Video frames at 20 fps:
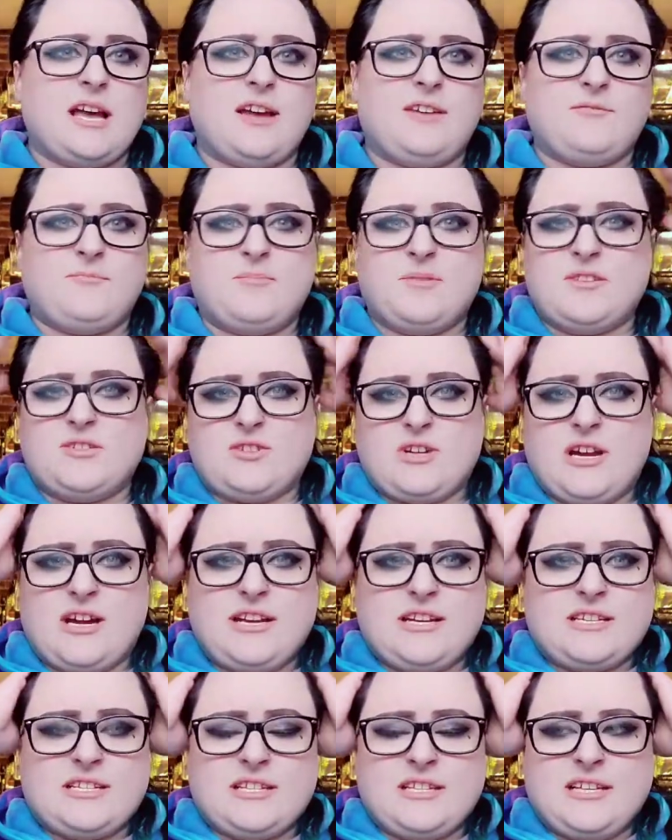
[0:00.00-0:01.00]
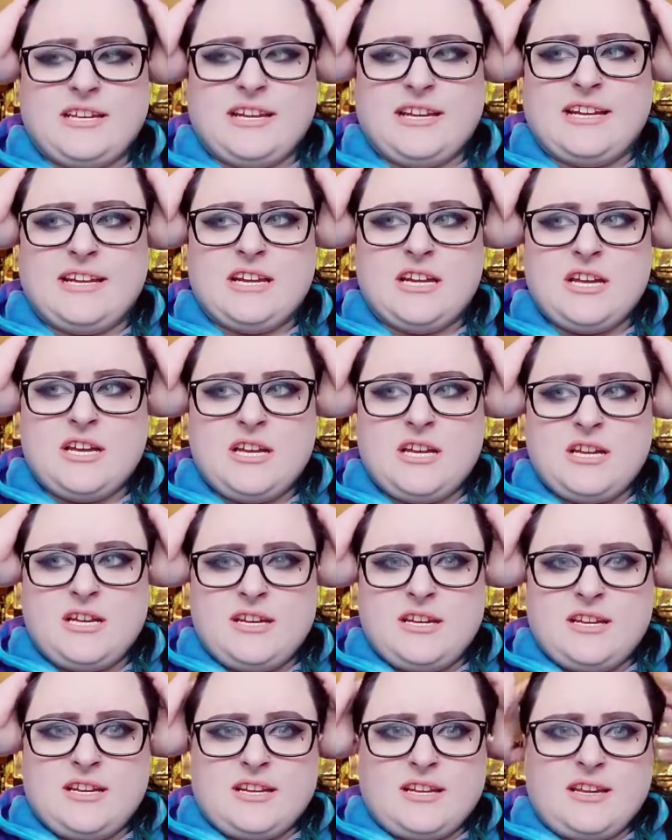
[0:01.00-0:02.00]
I've been trying to, like,
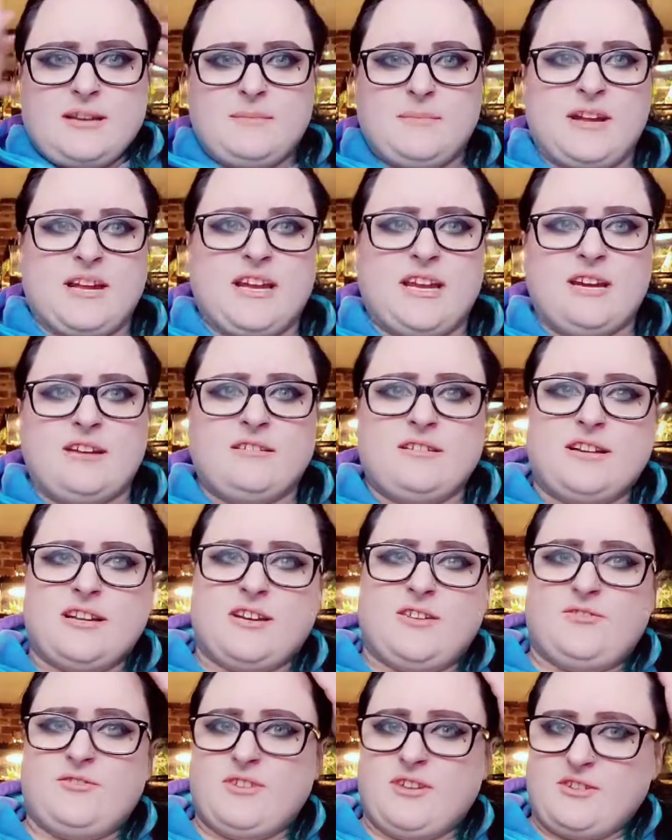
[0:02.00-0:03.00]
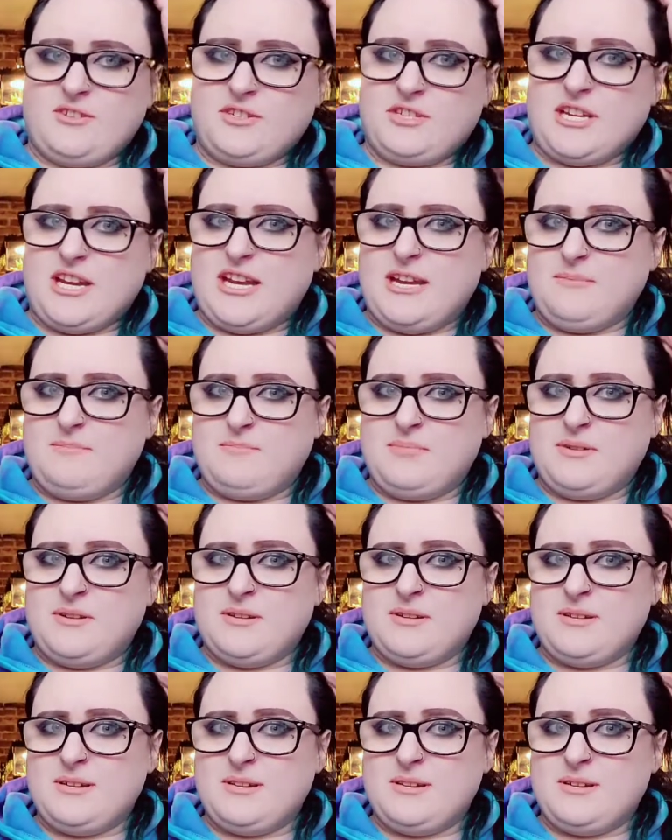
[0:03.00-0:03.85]
get my hair in healthier shape,